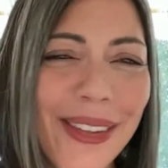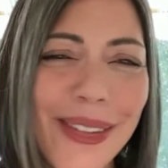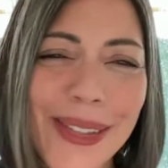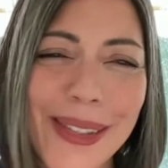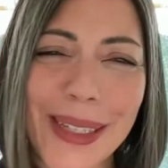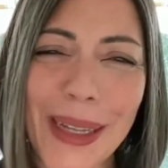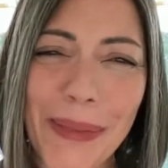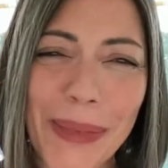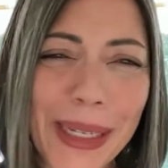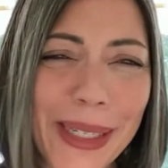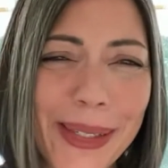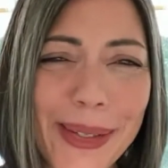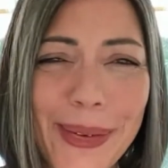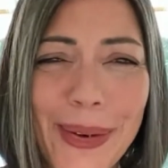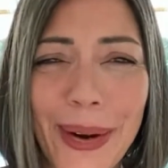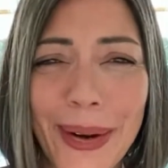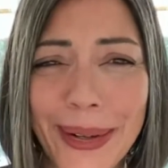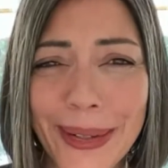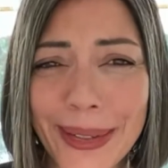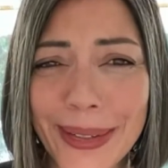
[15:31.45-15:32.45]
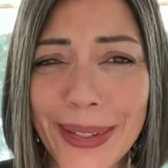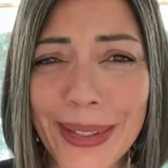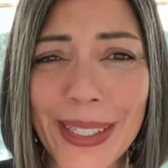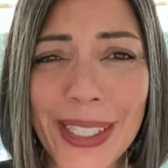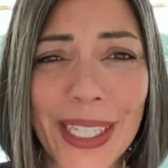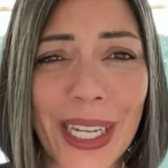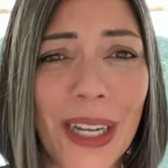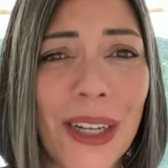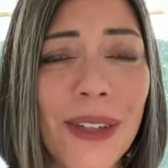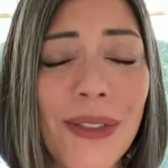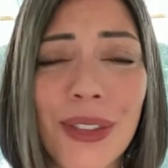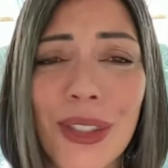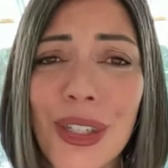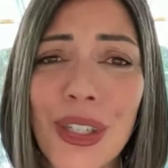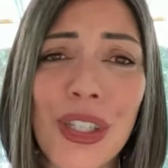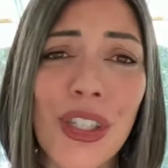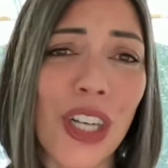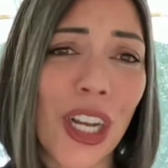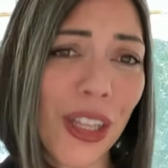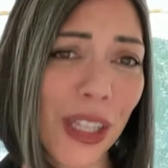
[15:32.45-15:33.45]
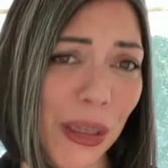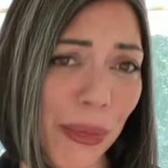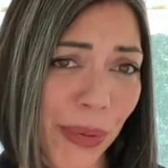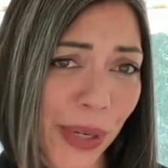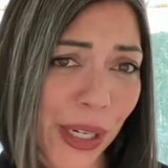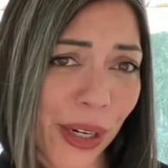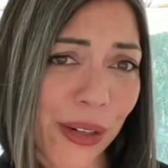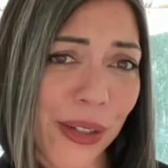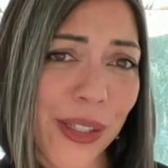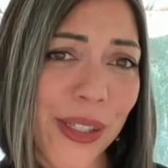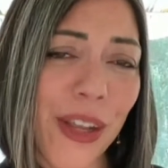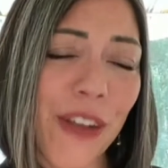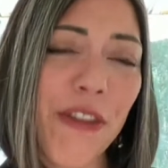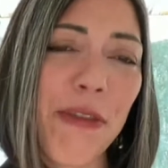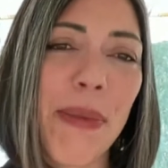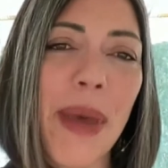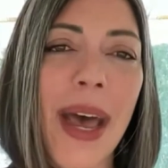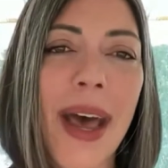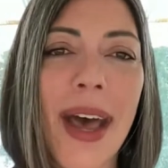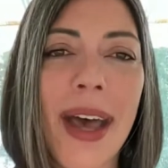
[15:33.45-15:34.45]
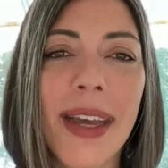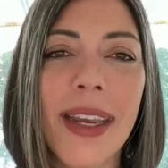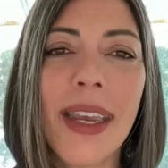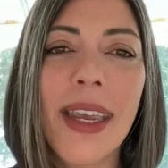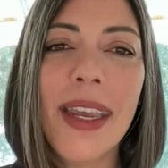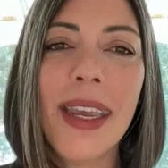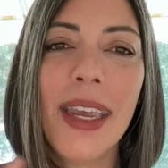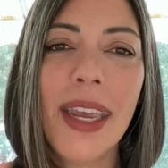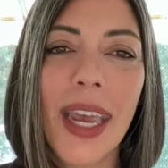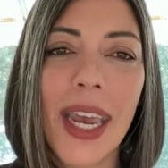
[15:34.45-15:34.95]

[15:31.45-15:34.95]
you know, stop being so hard on yourself and just gently bring yourself back.